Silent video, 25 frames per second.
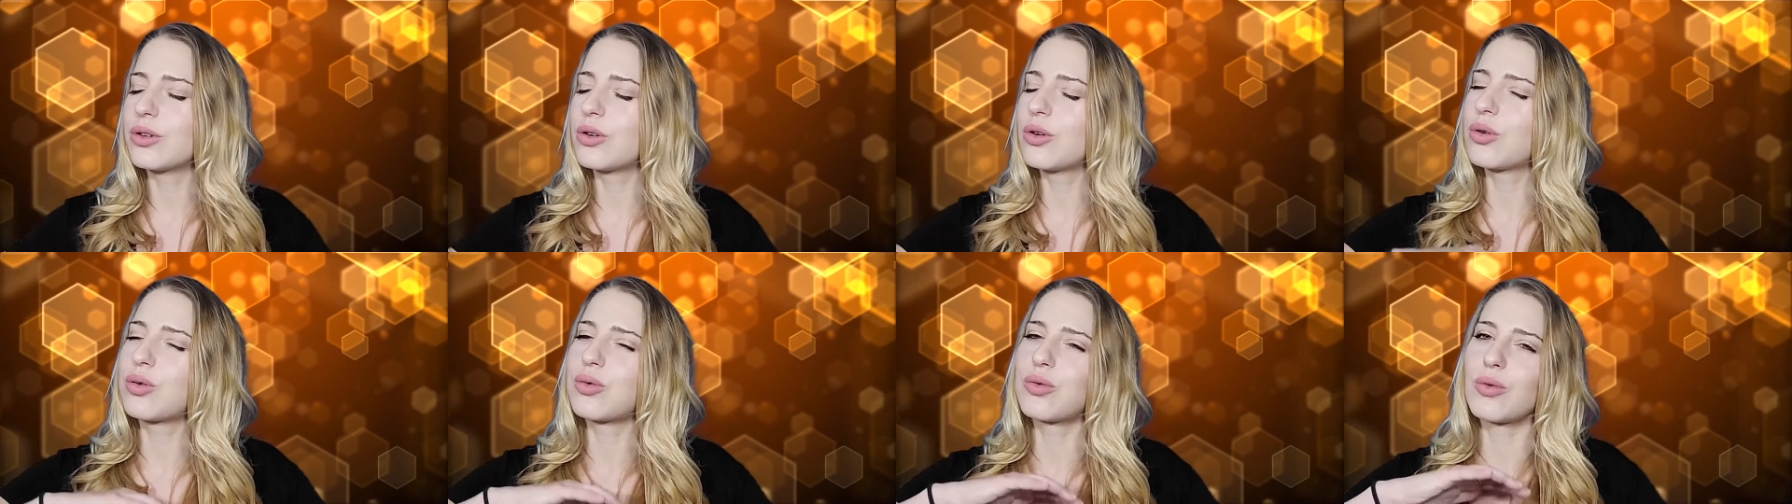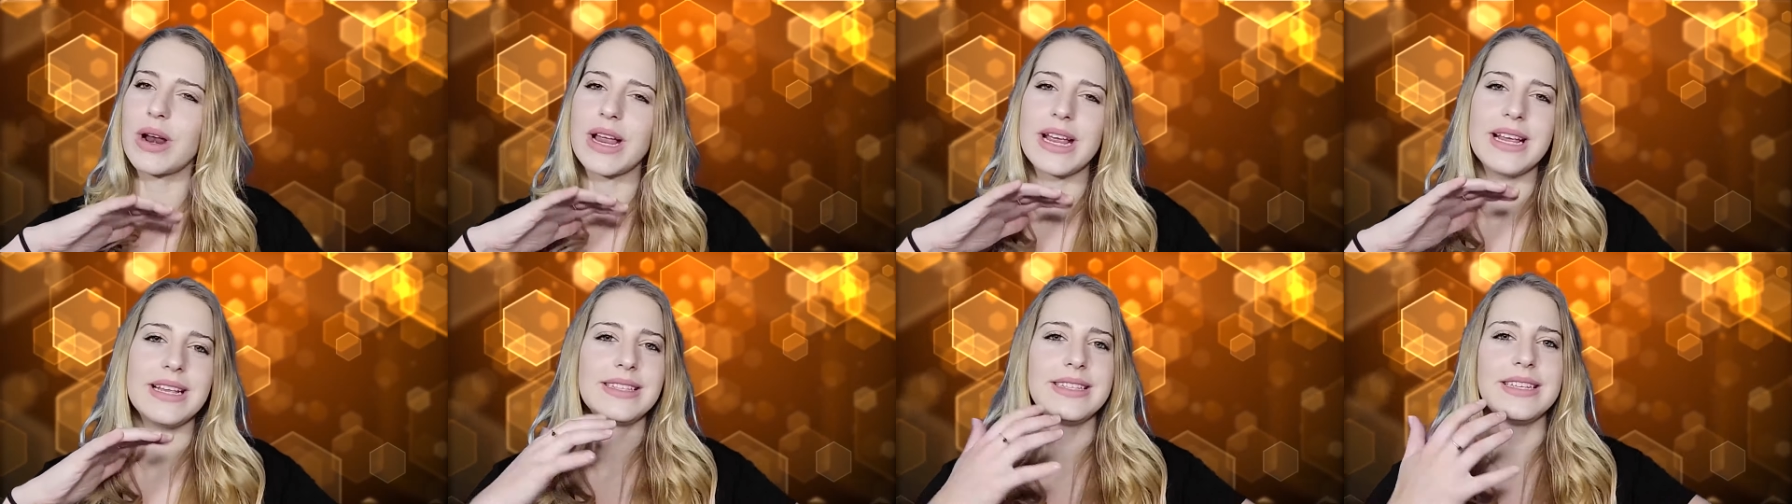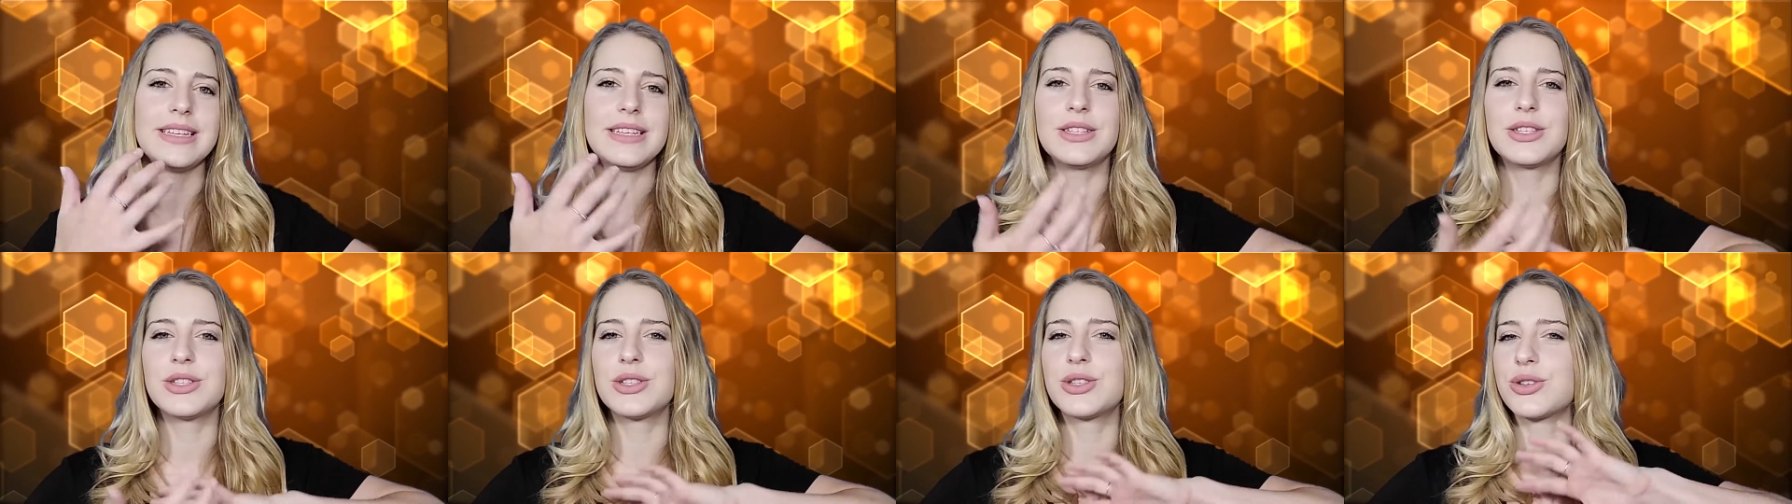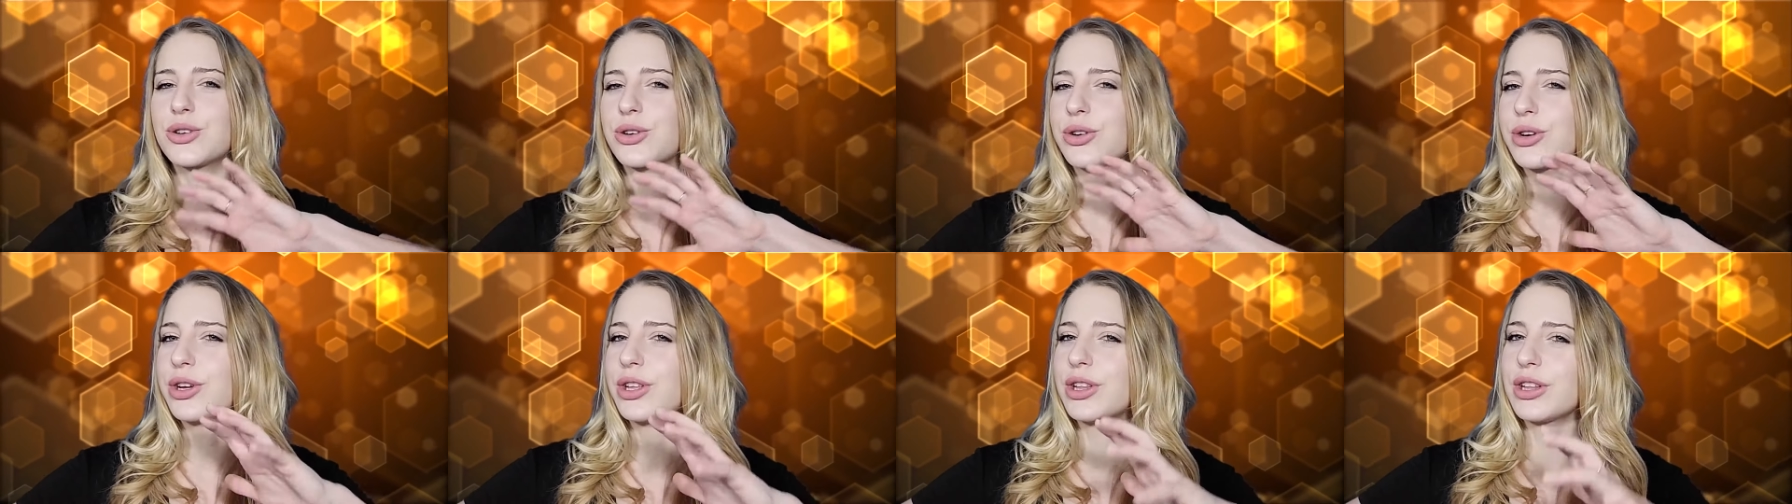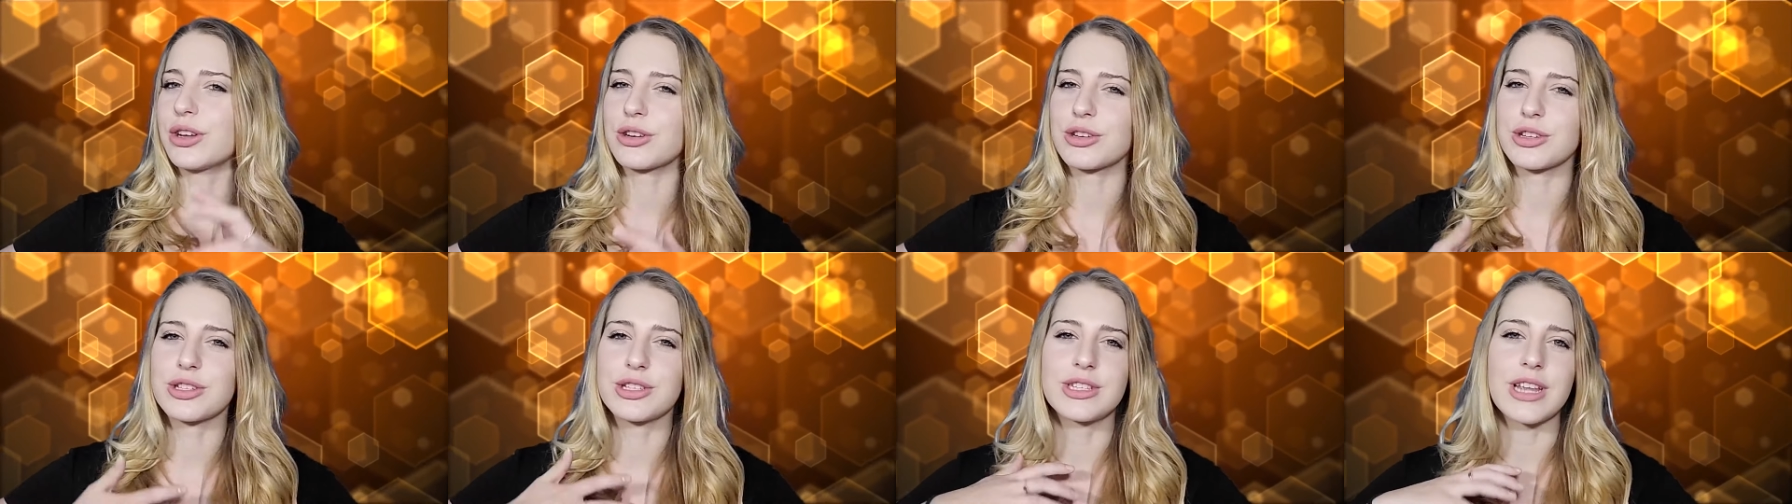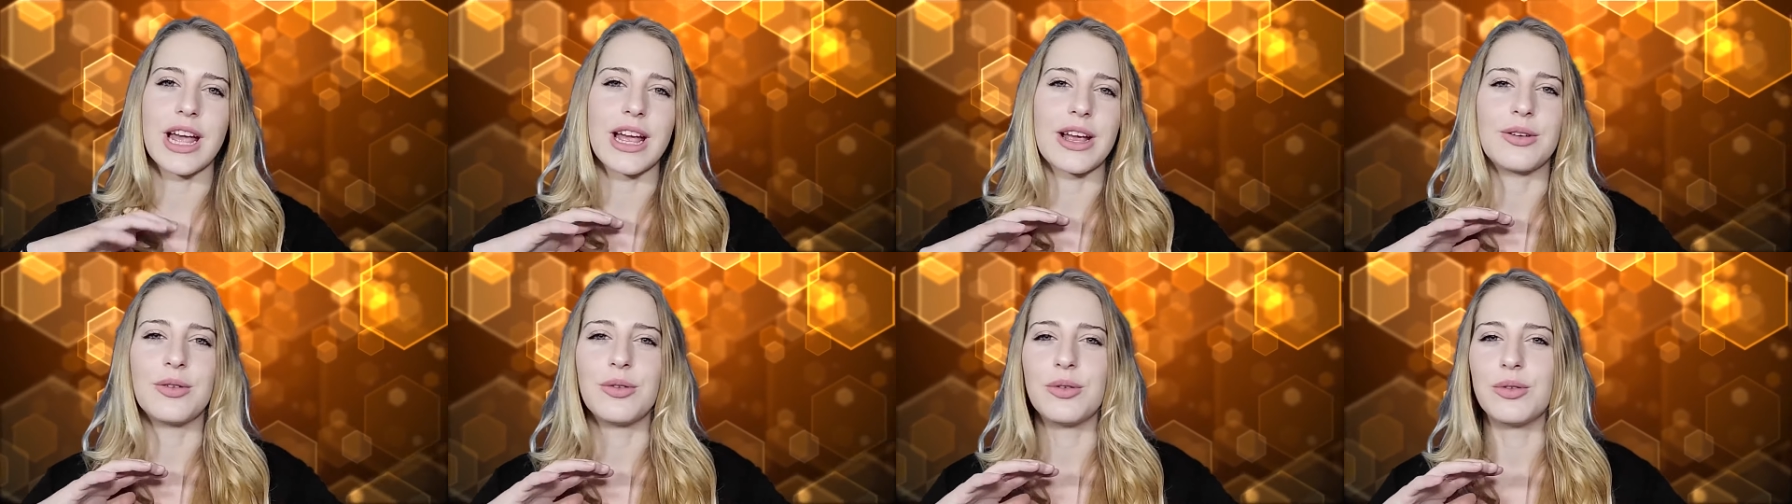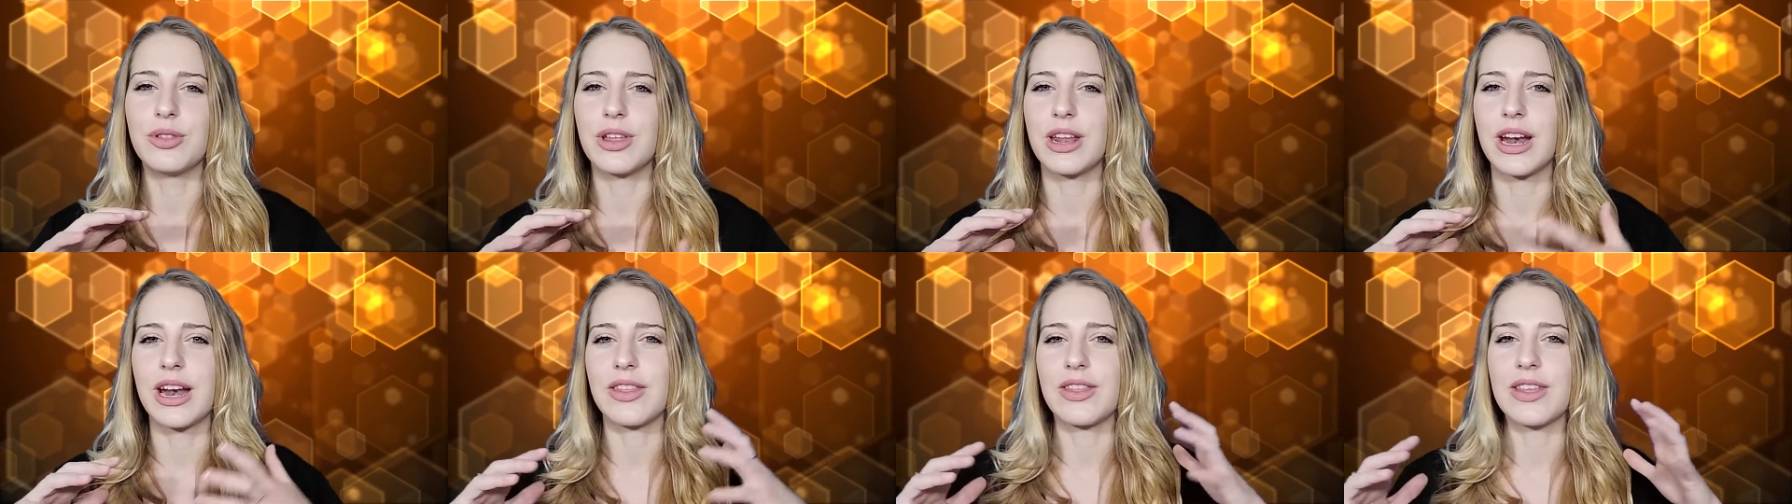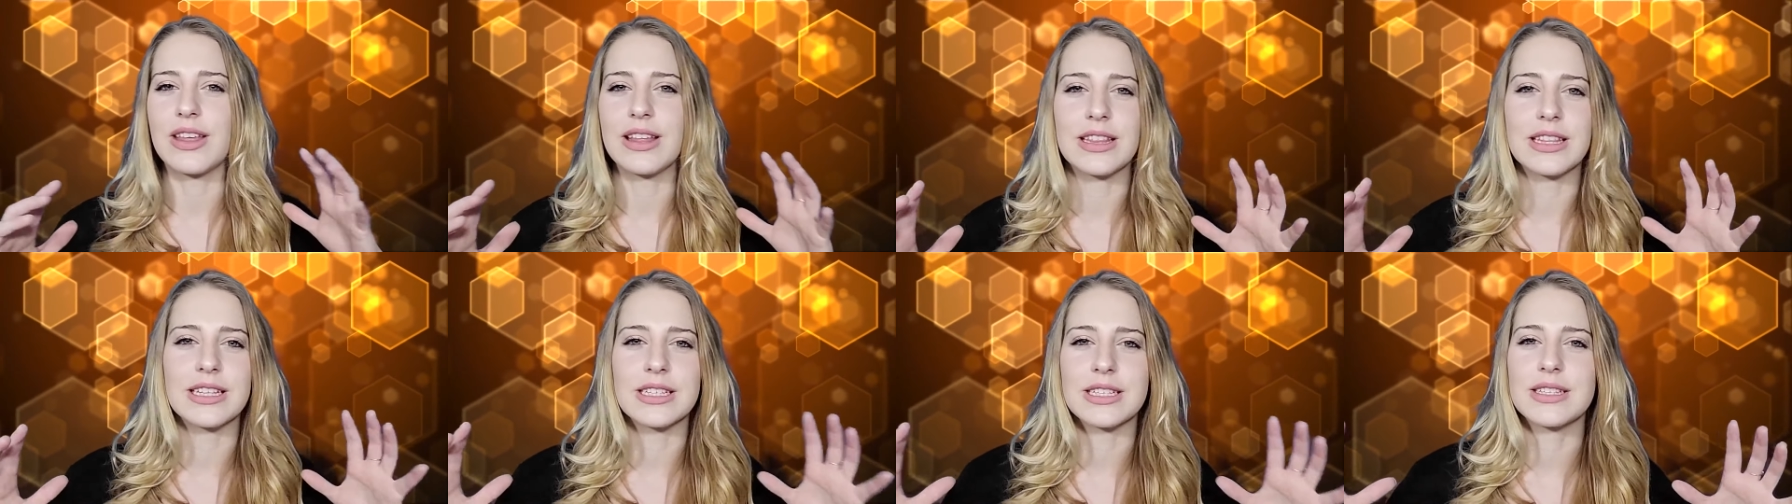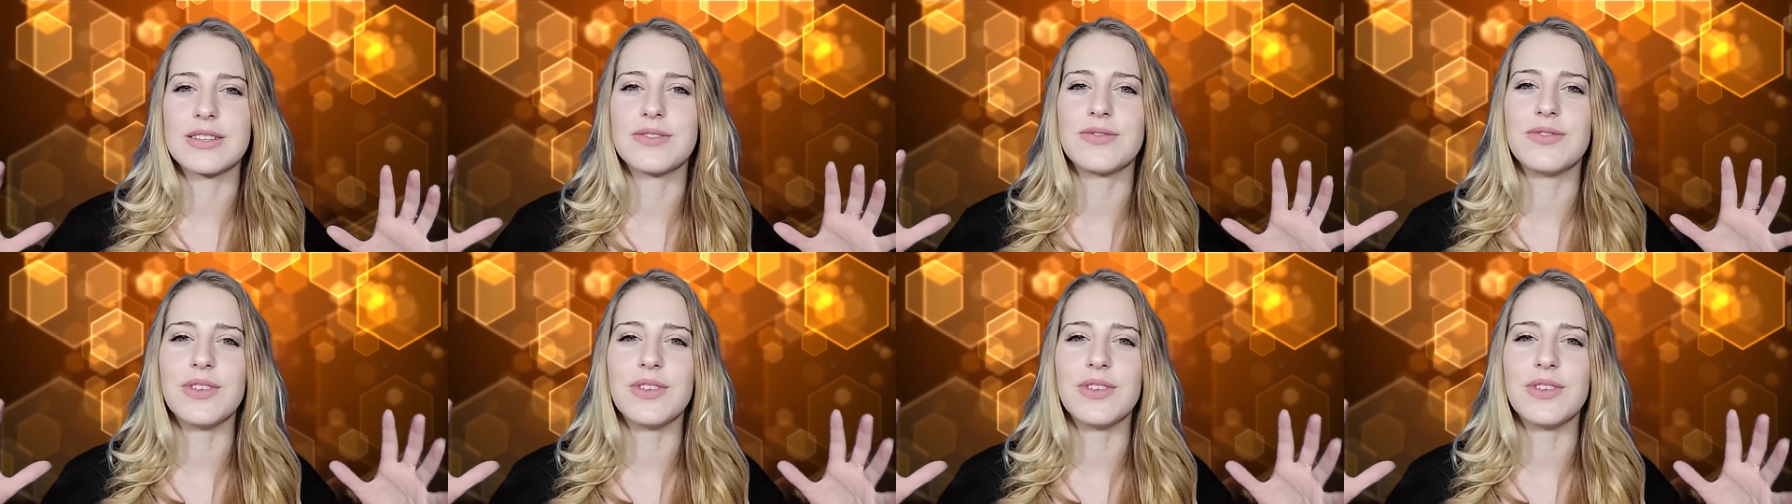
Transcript: crazy circular cycle that I think this